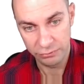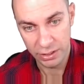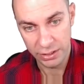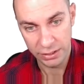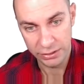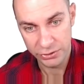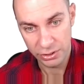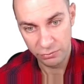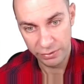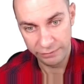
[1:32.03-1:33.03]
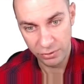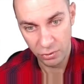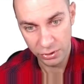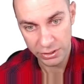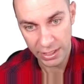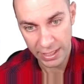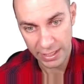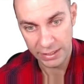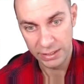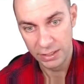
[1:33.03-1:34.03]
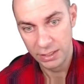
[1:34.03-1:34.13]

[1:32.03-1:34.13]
right? And so we've got a